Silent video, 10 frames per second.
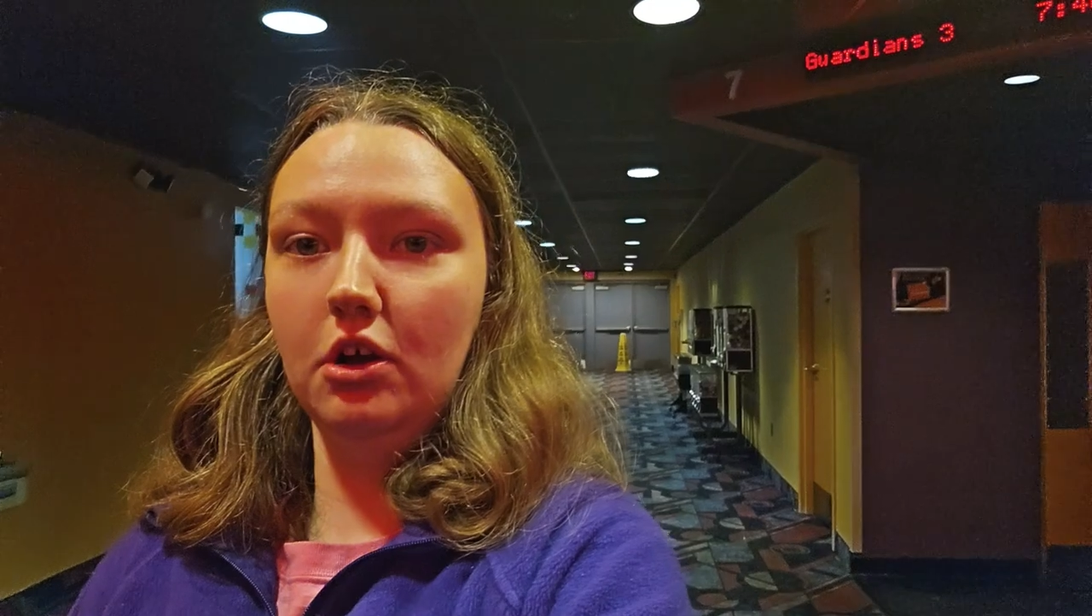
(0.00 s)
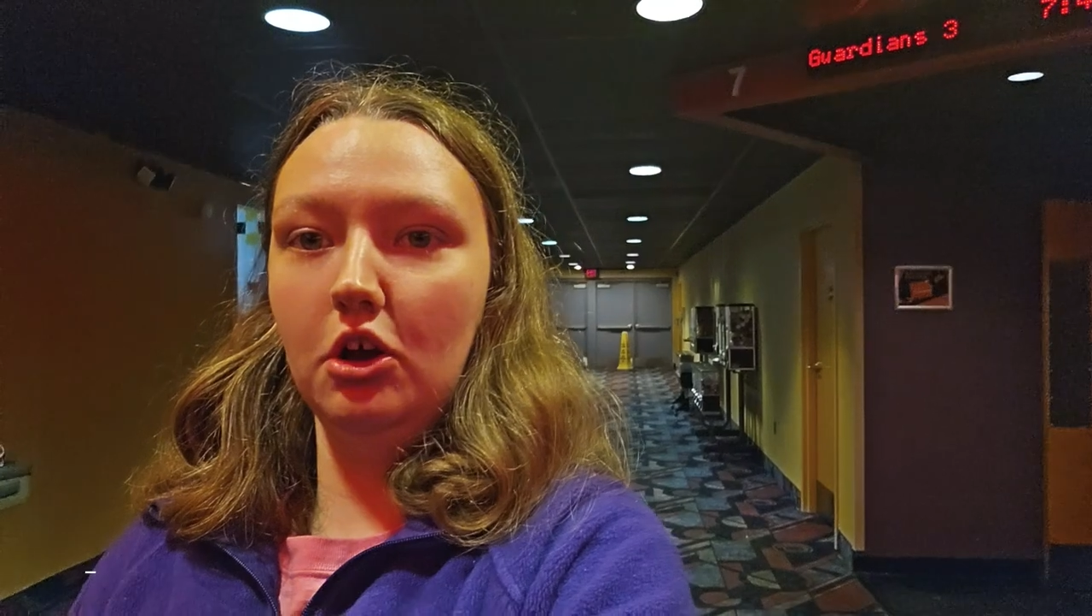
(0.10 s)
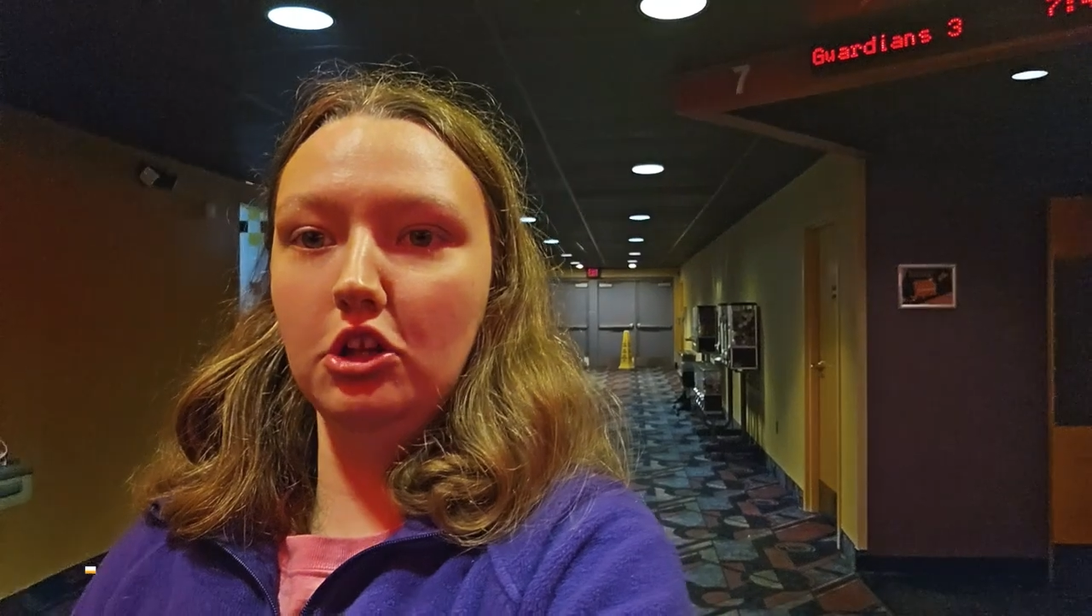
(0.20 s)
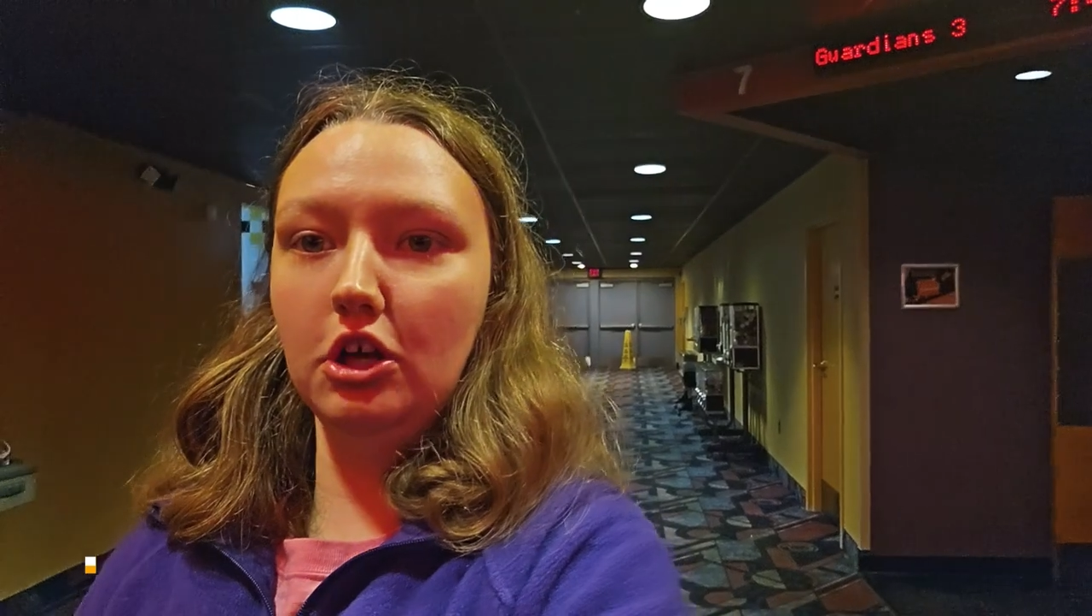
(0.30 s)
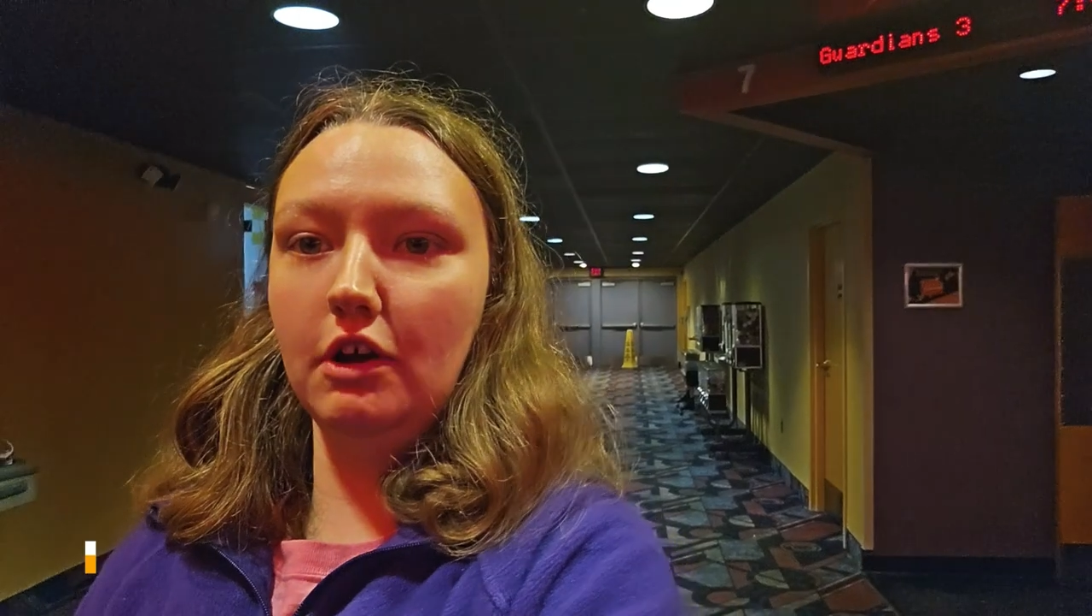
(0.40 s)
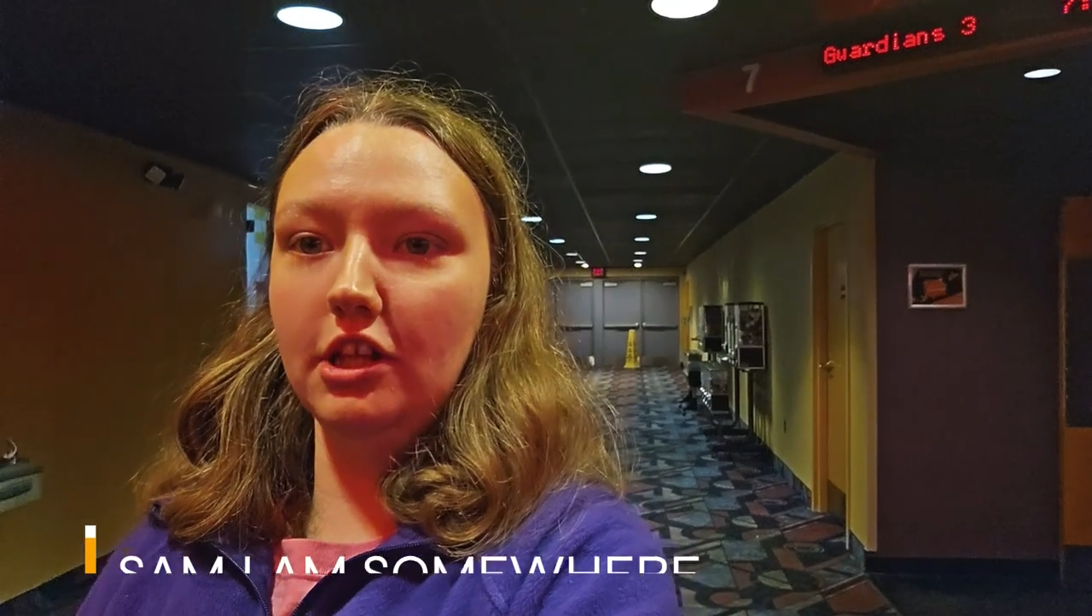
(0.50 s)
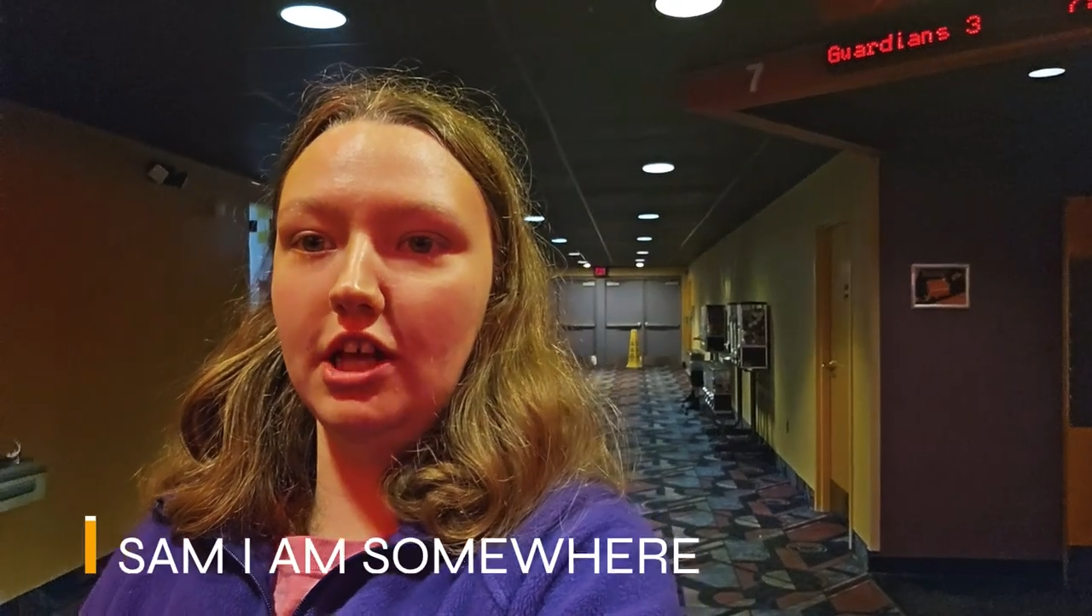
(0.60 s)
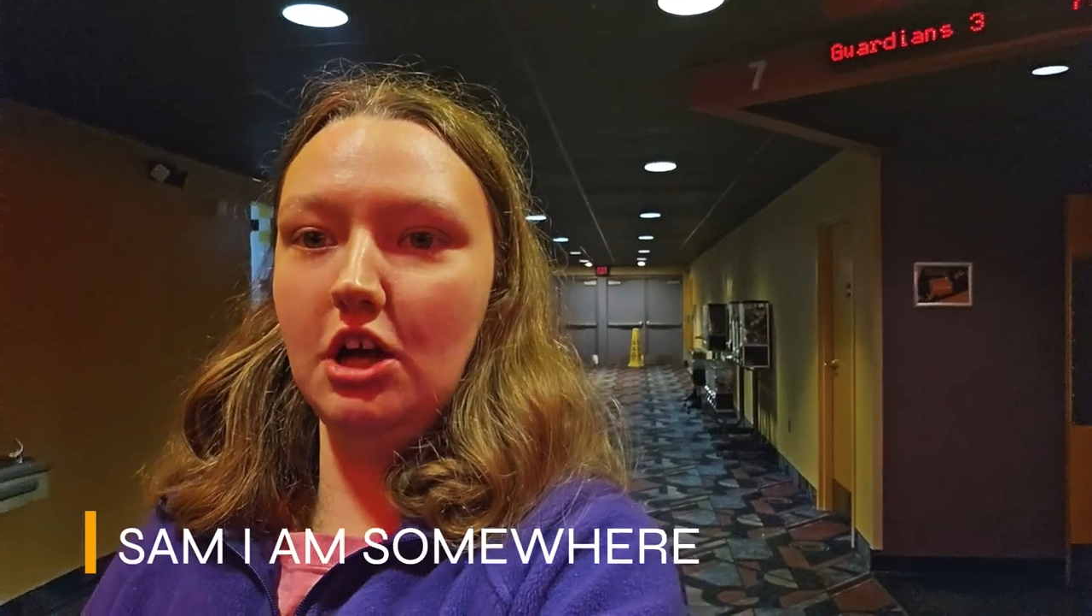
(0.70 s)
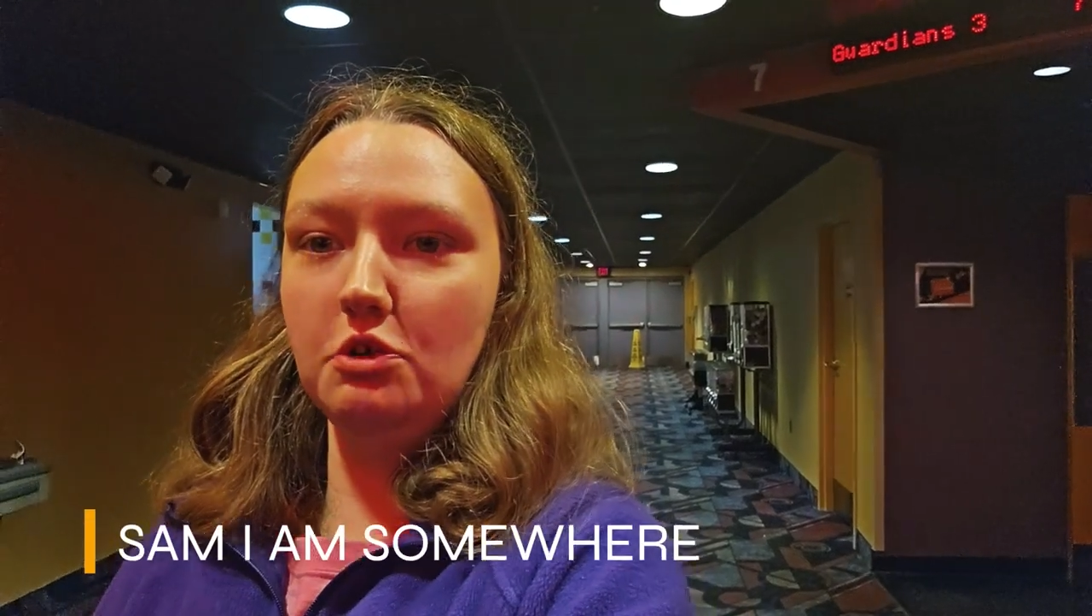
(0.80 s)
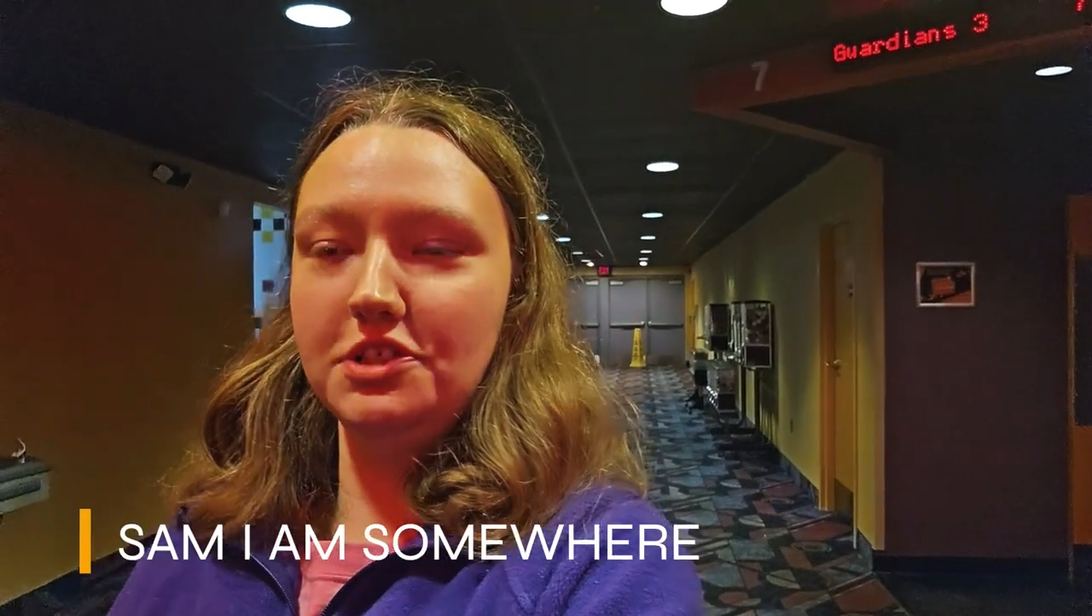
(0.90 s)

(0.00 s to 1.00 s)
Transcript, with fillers: Hello, hello,